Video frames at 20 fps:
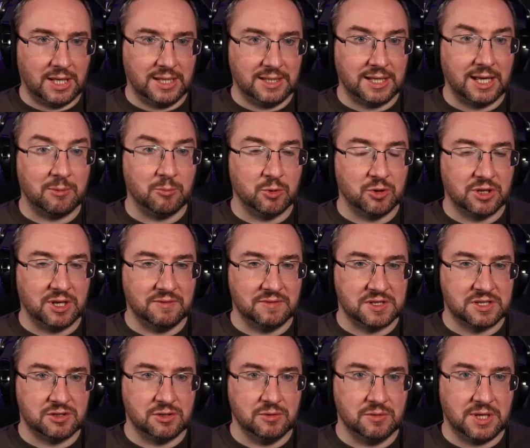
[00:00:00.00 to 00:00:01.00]
That would give
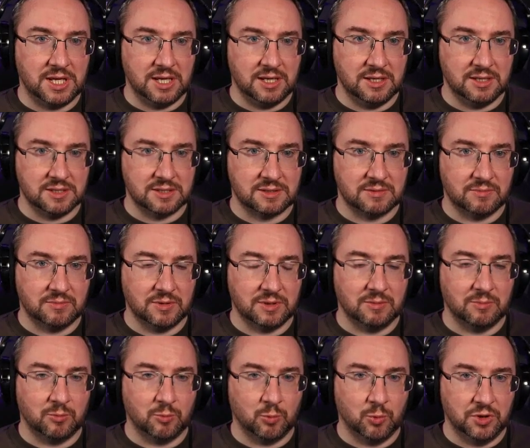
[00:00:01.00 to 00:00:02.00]
us 2 keys.
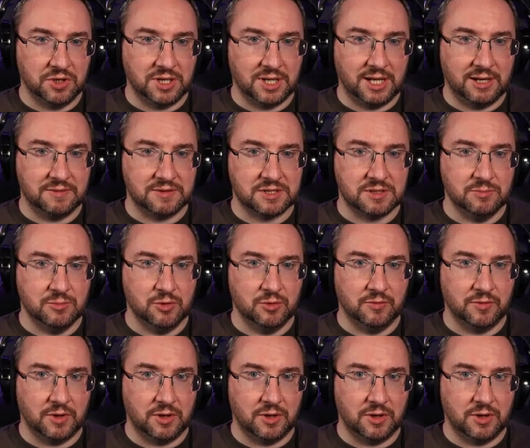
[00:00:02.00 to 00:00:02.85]
Would allow us to move